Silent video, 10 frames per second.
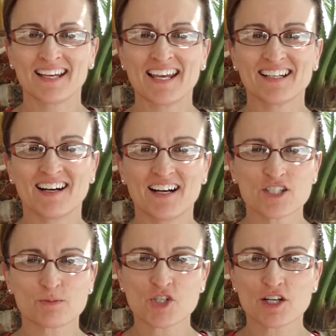Hey
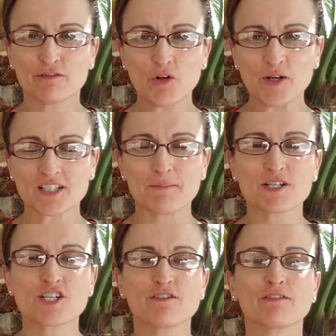guys, Regina Floyd
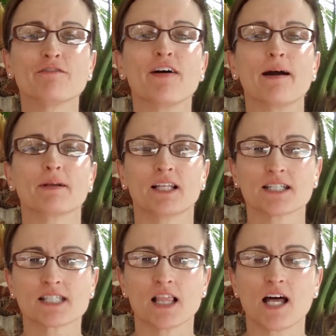coming to you from
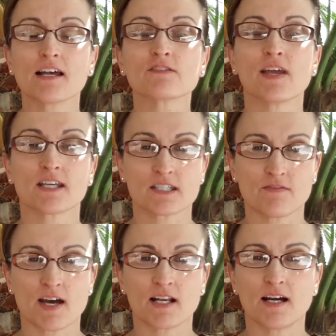fabulous Las Vegas,
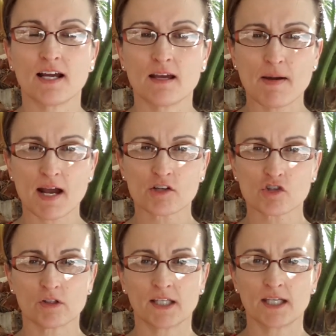Nevada. I am
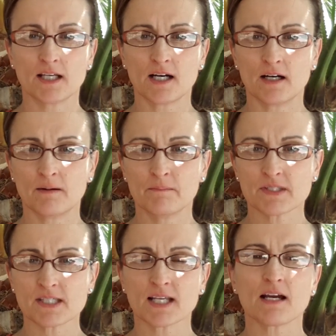actually um,
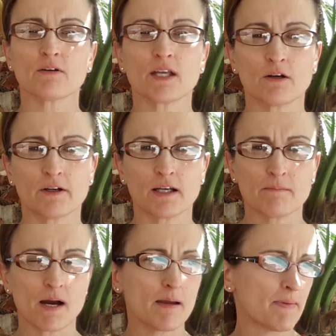sitting out here
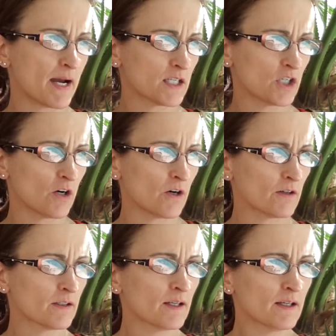in my
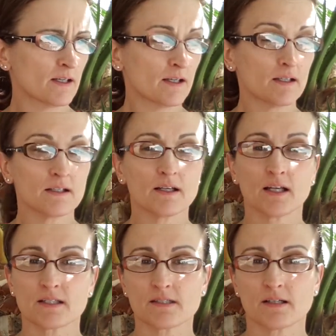backyard.
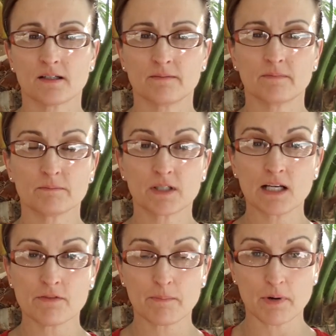It's uh,
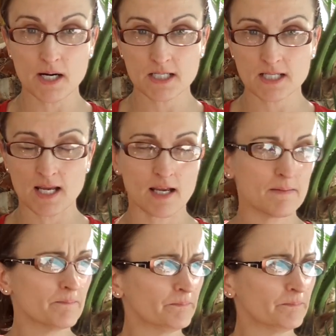kind of a bright day.